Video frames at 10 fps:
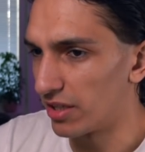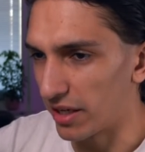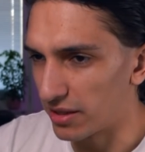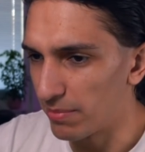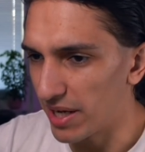
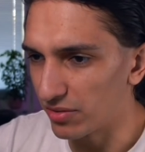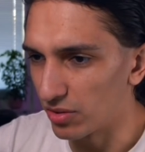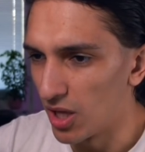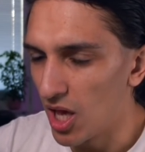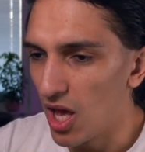like the
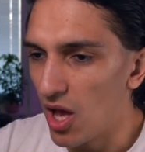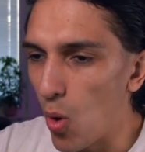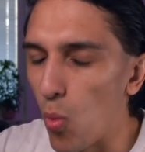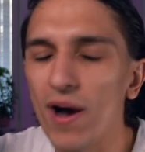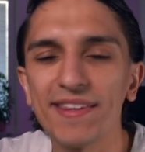battle.
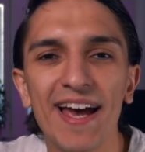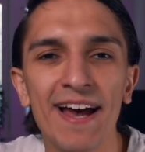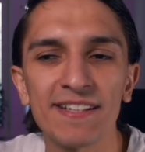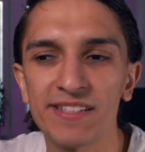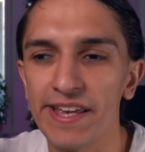What
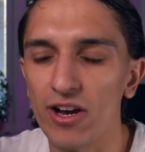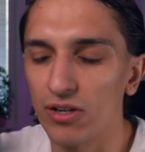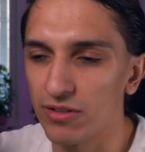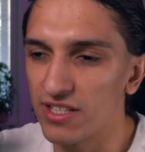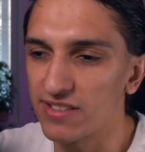has he
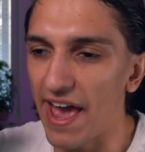on his